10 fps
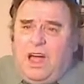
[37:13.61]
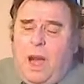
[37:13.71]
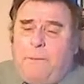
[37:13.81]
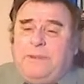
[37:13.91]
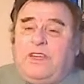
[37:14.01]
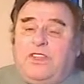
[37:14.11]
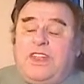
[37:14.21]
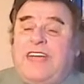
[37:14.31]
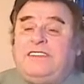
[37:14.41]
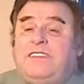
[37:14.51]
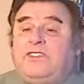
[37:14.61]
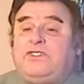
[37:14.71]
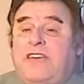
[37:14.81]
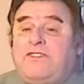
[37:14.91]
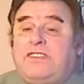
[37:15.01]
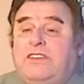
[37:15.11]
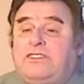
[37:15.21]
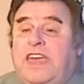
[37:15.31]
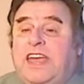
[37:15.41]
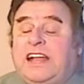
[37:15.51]
Up until the
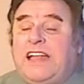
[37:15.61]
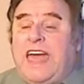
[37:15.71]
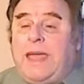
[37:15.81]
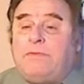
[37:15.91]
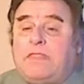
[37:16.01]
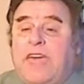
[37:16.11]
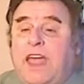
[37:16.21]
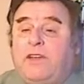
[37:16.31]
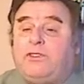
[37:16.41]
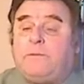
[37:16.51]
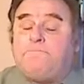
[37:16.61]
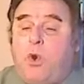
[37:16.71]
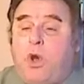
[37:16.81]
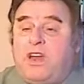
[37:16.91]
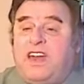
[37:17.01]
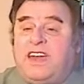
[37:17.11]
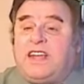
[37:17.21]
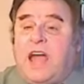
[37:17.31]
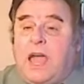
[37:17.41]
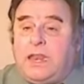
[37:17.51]
1970s, they claim that they are supported
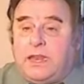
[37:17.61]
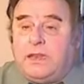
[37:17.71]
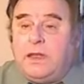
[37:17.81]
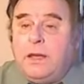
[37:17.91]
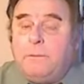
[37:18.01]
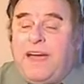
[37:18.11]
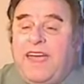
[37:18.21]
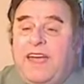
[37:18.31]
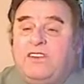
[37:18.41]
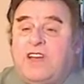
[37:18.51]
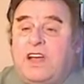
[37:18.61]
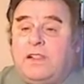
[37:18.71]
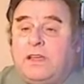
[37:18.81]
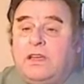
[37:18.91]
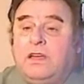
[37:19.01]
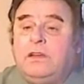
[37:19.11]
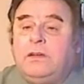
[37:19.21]
and guided by angelic